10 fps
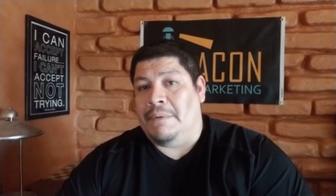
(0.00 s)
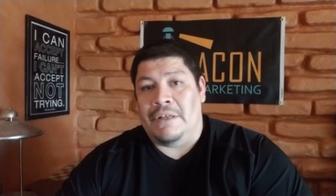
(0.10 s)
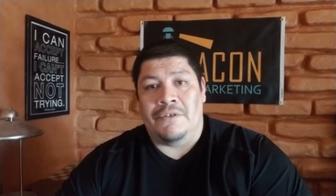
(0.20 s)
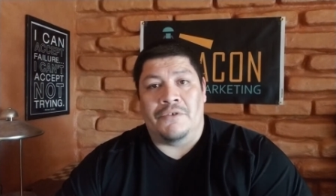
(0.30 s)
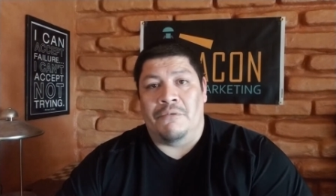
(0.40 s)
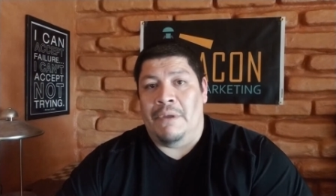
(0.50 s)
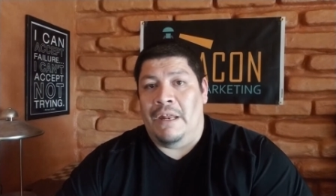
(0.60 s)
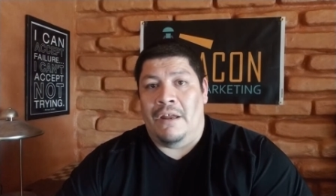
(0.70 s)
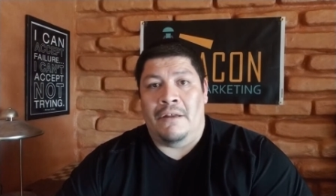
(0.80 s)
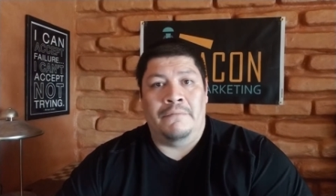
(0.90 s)
on social
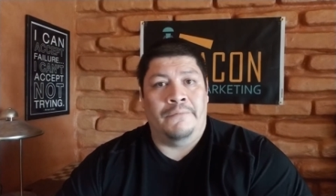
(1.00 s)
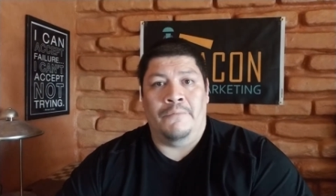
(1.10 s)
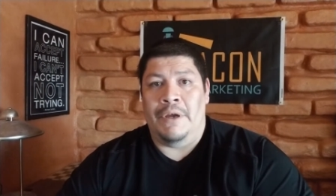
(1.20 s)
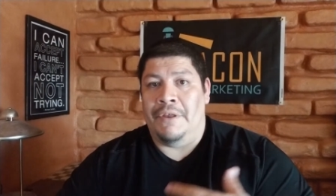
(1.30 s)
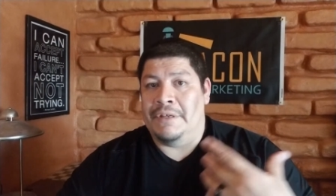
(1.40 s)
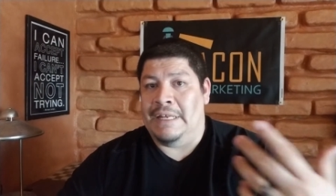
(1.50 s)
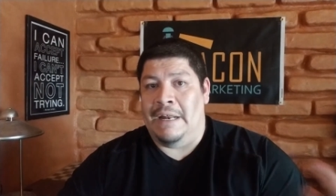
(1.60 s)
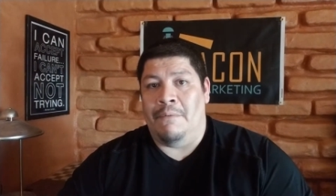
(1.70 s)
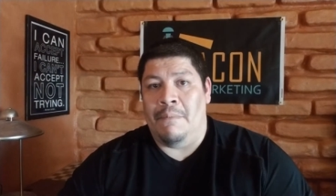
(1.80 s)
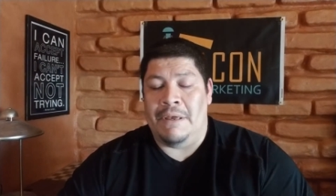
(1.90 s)
media, whether it's sending
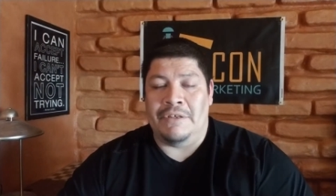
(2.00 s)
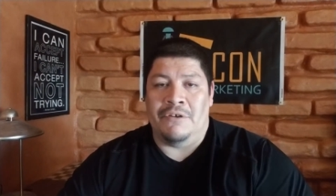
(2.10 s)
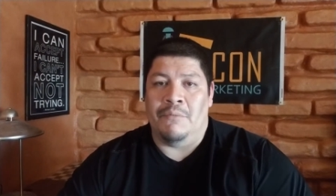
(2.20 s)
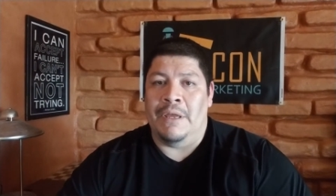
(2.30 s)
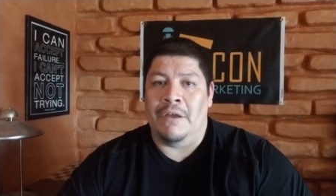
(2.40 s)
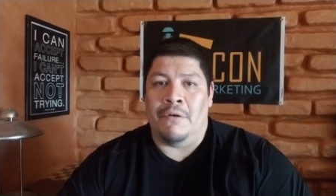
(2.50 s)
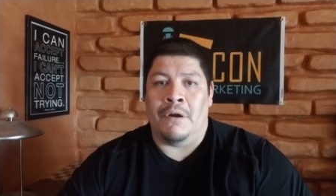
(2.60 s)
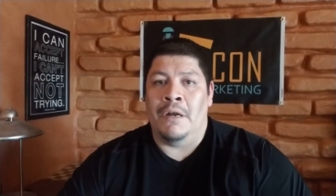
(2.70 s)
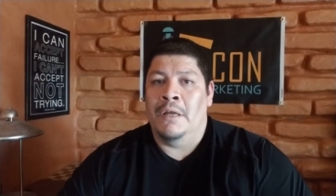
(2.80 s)
one message a week or